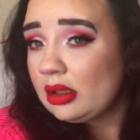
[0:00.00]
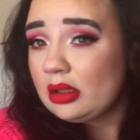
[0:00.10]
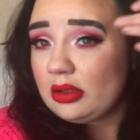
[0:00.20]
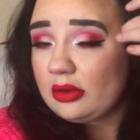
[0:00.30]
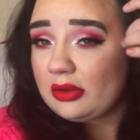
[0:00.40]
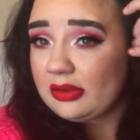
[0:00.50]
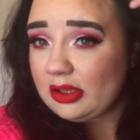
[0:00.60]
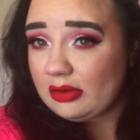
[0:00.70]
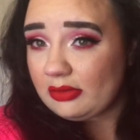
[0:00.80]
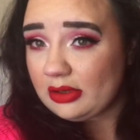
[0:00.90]
You can see you
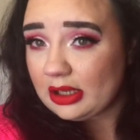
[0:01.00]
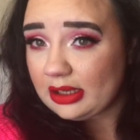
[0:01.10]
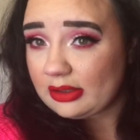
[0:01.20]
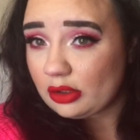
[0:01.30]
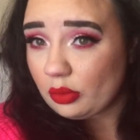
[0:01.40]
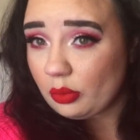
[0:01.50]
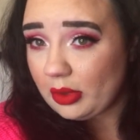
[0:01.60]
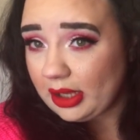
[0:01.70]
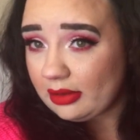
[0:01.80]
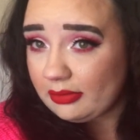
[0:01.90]
have a nice little
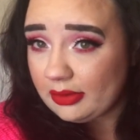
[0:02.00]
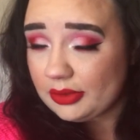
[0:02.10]
wave.